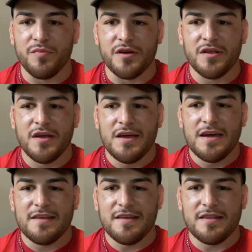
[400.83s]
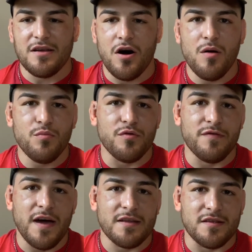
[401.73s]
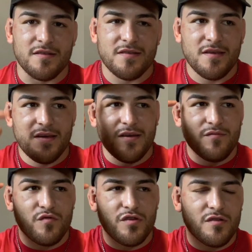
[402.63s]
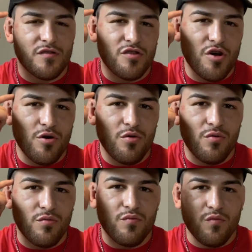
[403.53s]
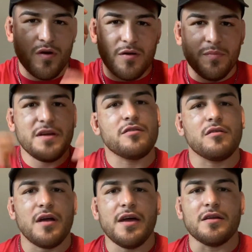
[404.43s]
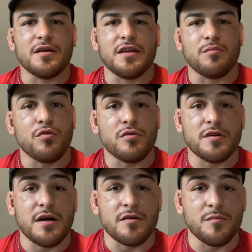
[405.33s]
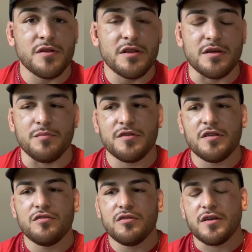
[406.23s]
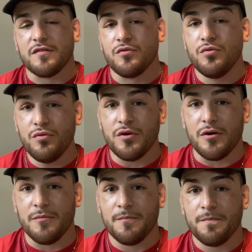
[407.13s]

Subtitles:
but it's not the humble fact, it's she doesn't know where to be in her head, and it broke her down completely. But then you look at Cejudo.